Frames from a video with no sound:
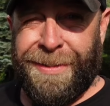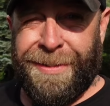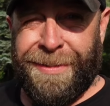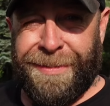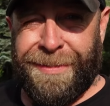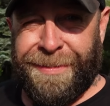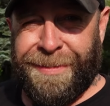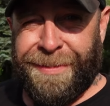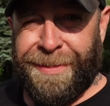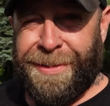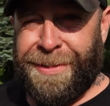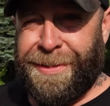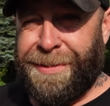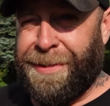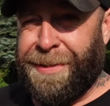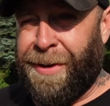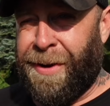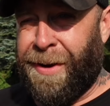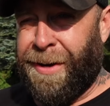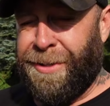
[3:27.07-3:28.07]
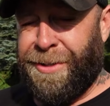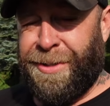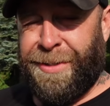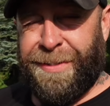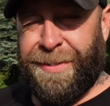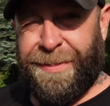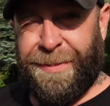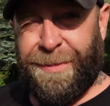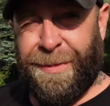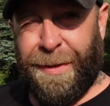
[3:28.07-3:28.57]
It's
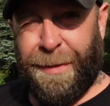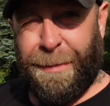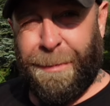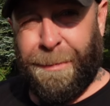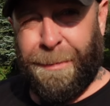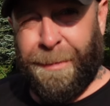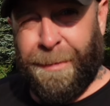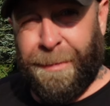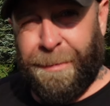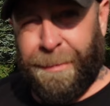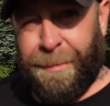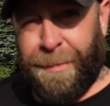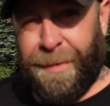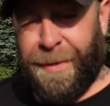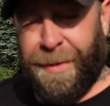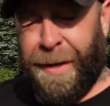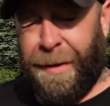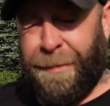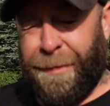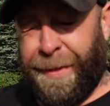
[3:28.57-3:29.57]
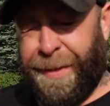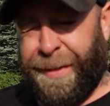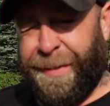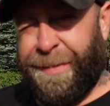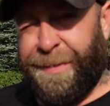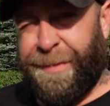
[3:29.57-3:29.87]
large with stuff in it.